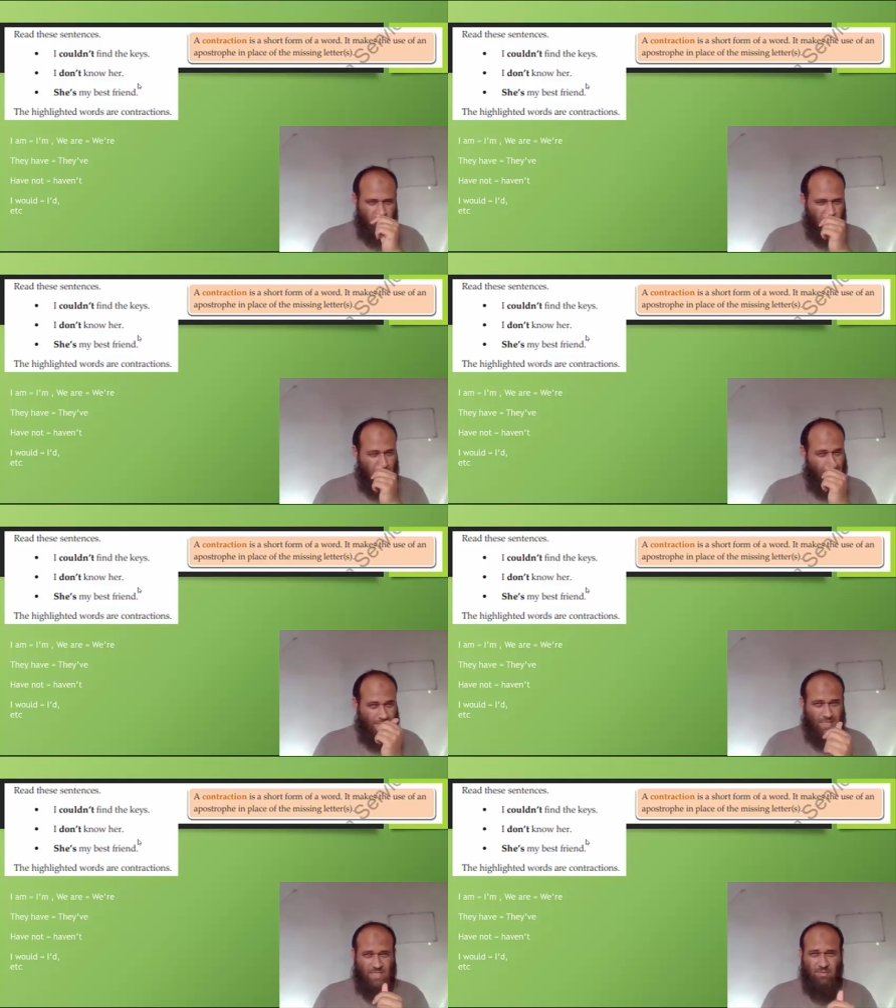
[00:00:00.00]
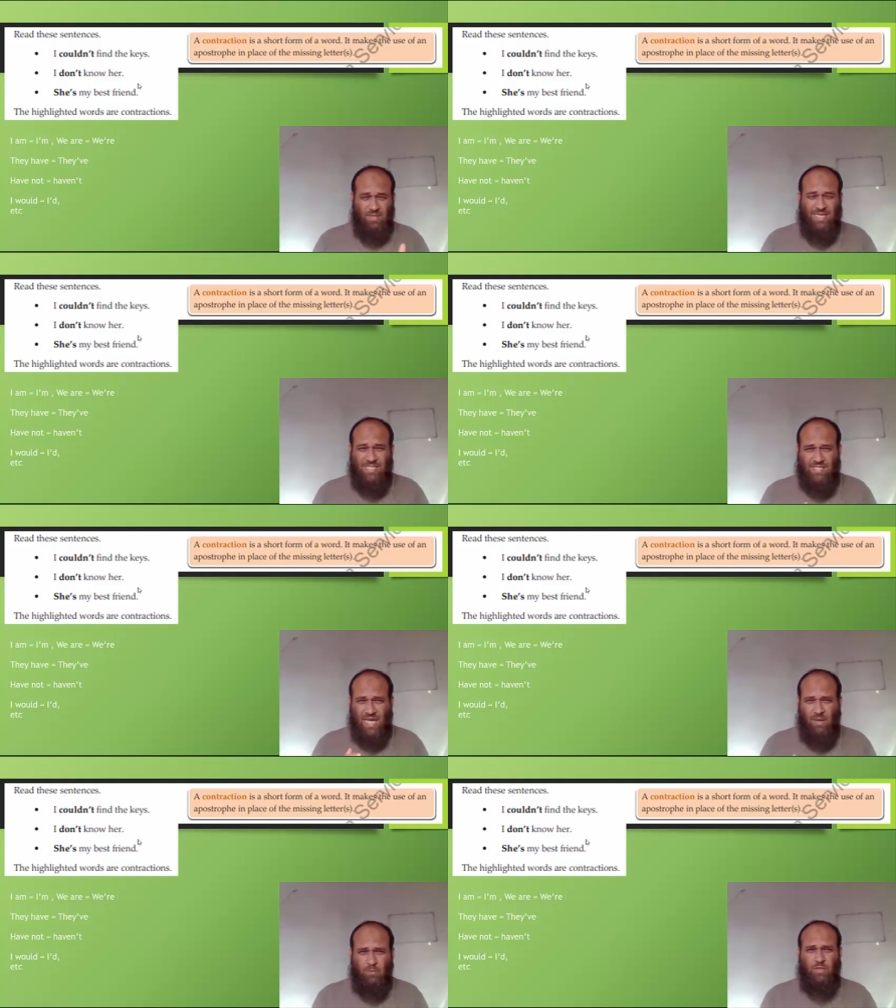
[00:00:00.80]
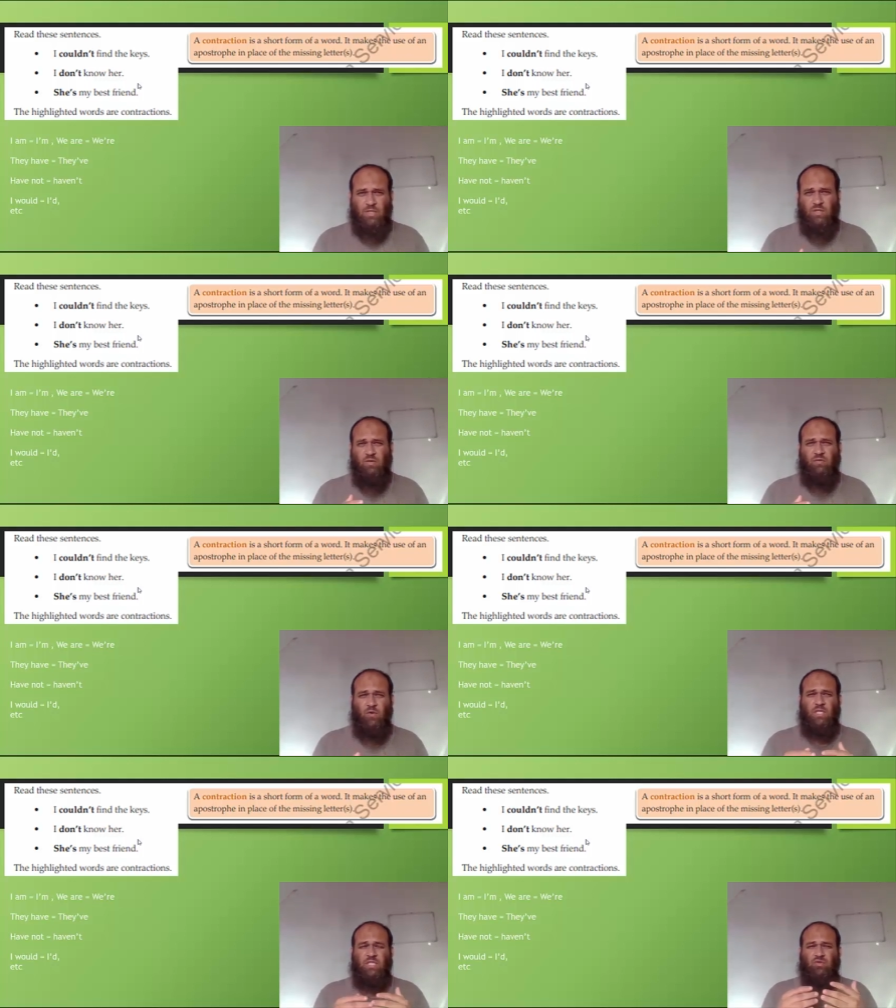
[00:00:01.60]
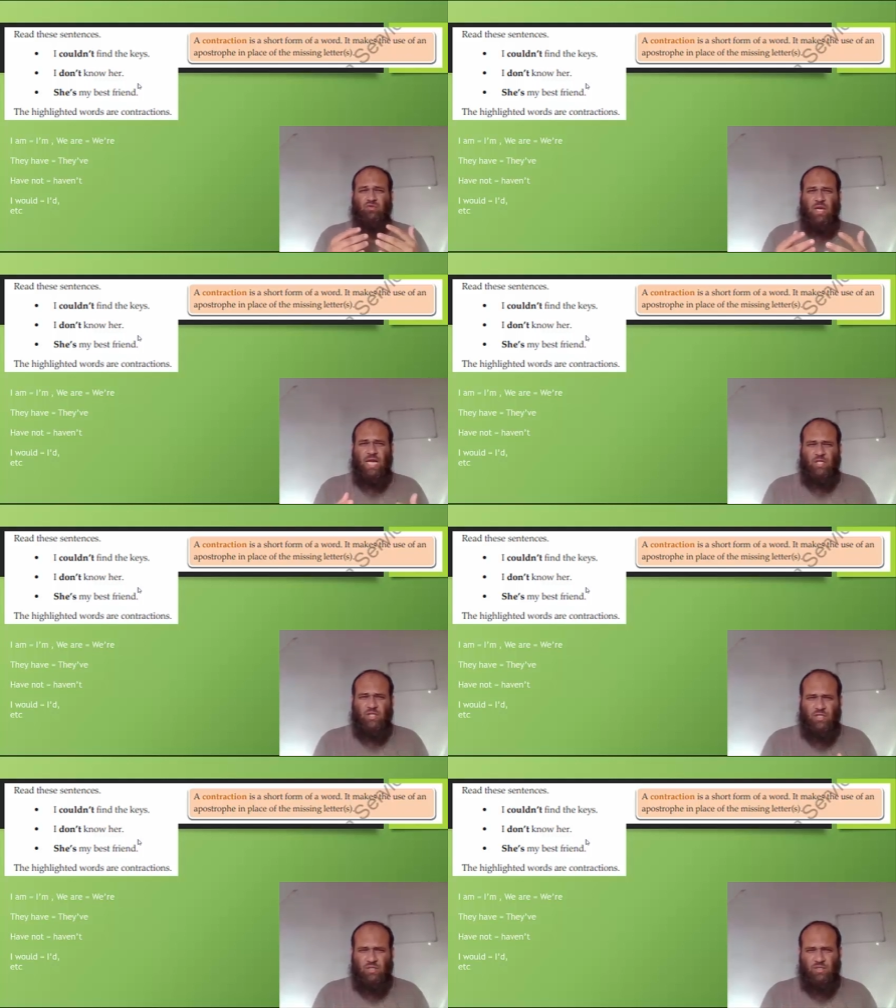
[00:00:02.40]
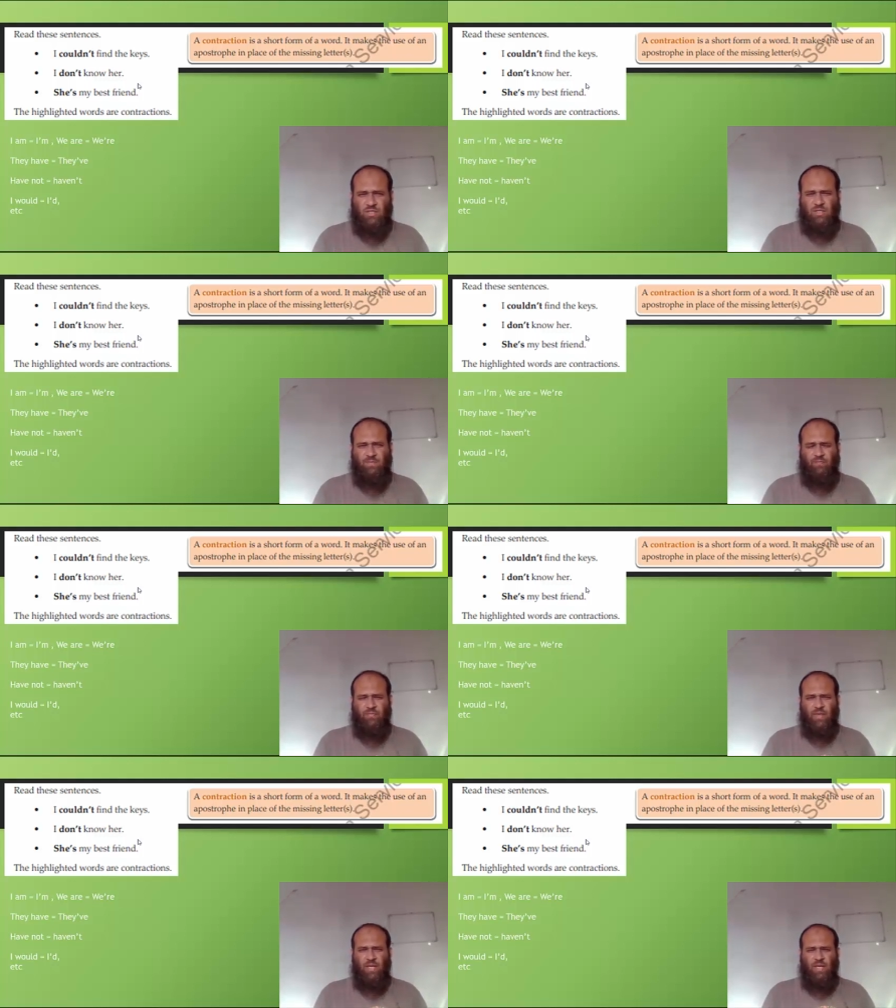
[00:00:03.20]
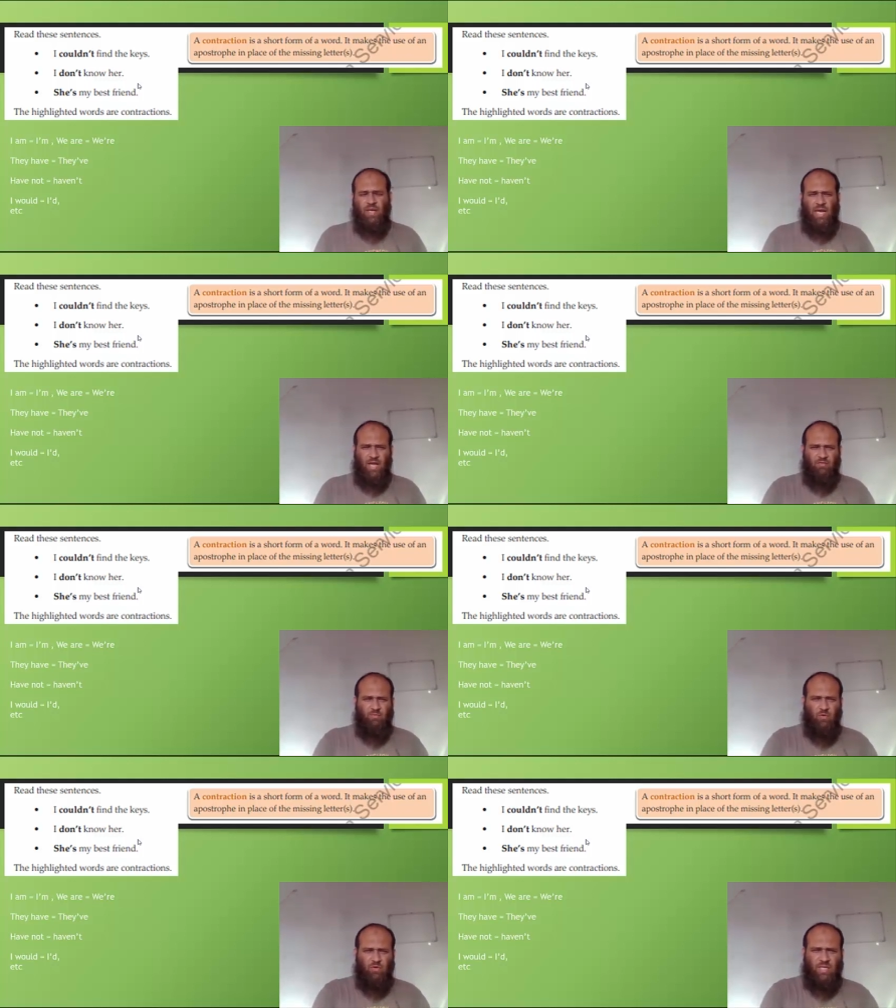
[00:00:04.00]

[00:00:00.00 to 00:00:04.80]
So these are some examples of contractions. I have more